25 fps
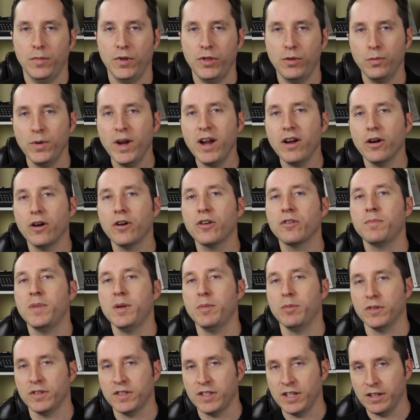But the rare Earth
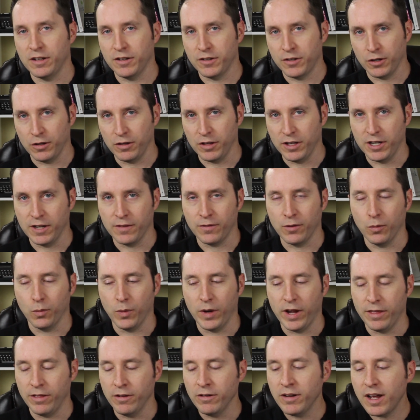people see it a totally different
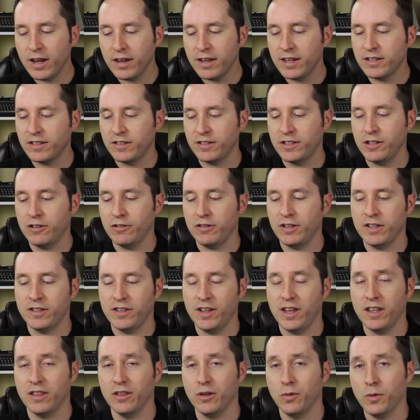way. They're not necessarily
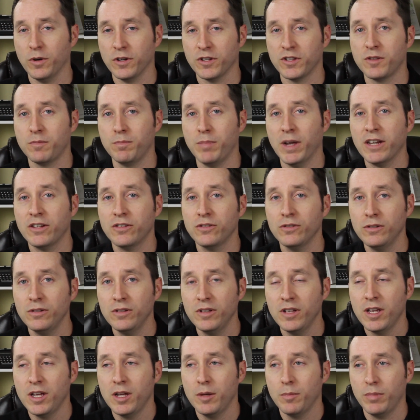saying that we're
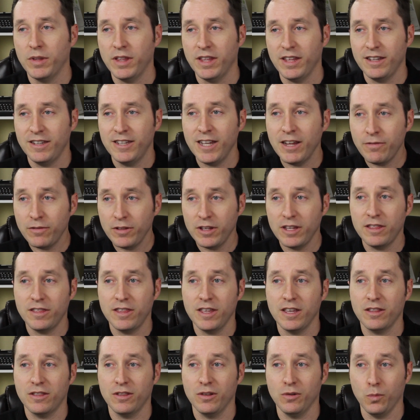special, but they definitely
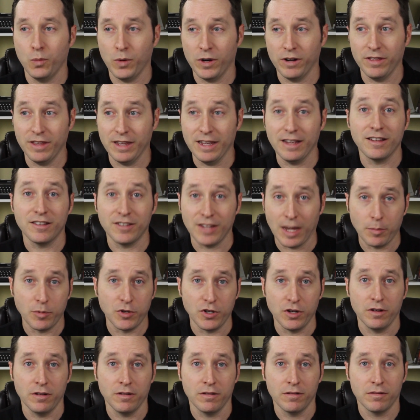think that we're the
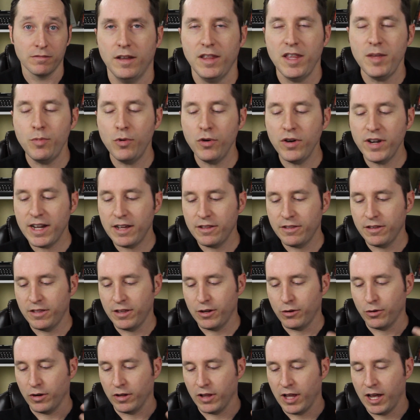exception. They point out that
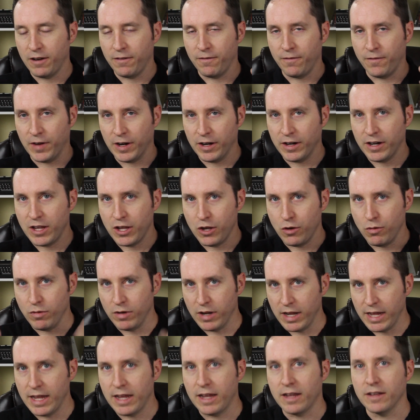there were a lot of very
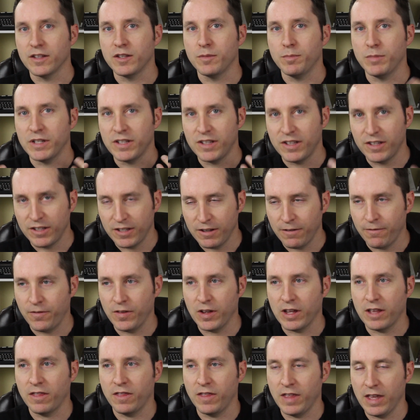unique and
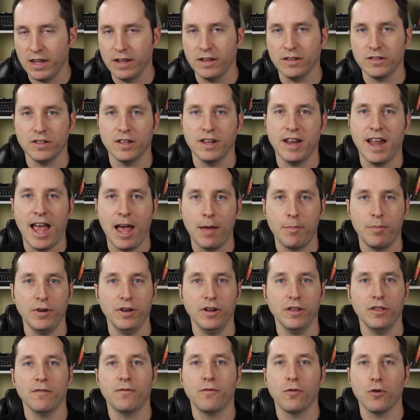specific things that
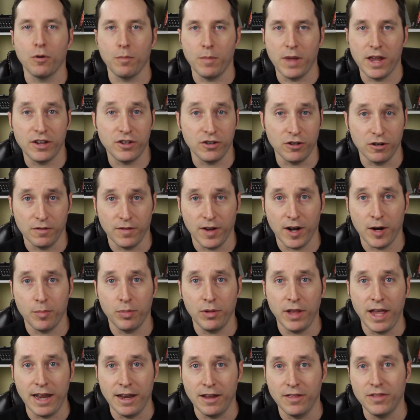happened in the formation of our
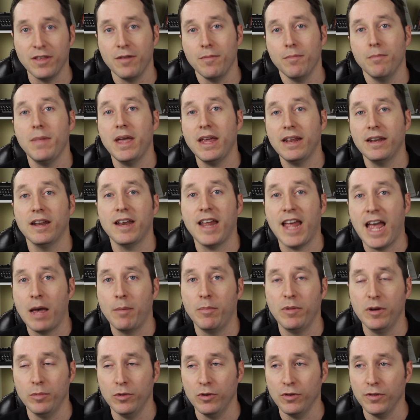planet that made it
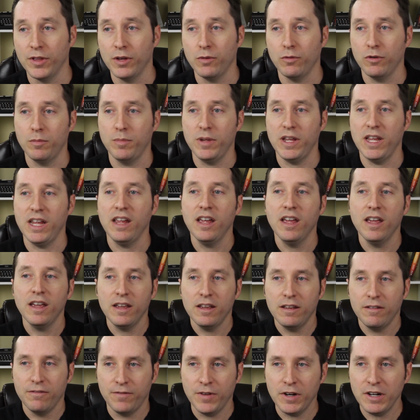habitable that would be
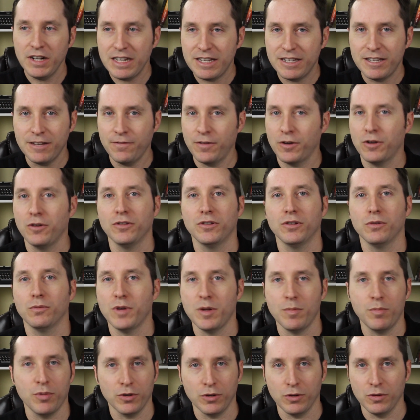very difficult to
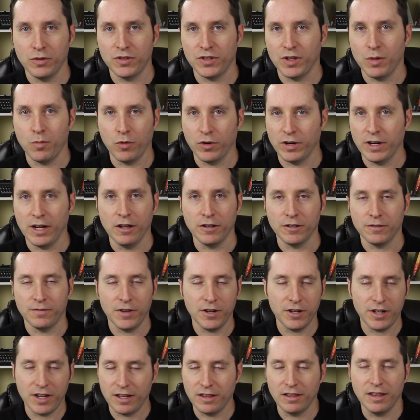reproduce somewhere else,
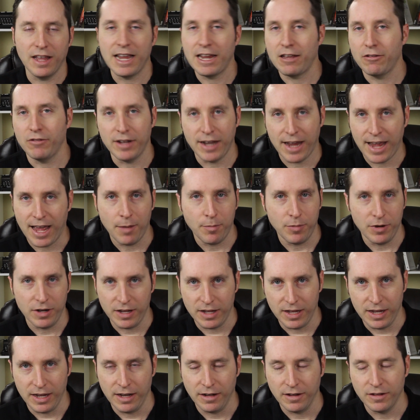very unlikely to happen
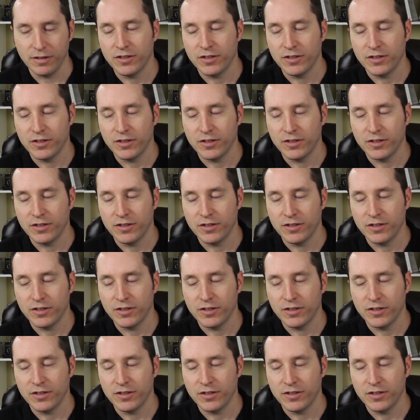again.